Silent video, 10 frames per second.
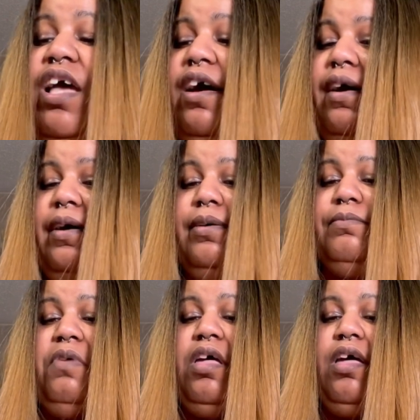
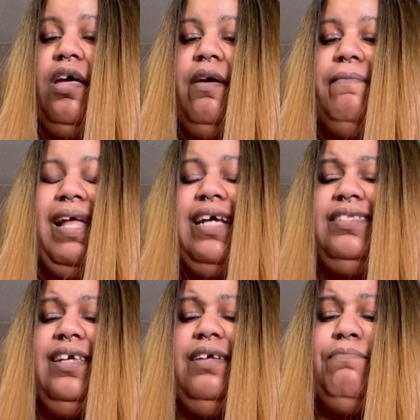Like I said,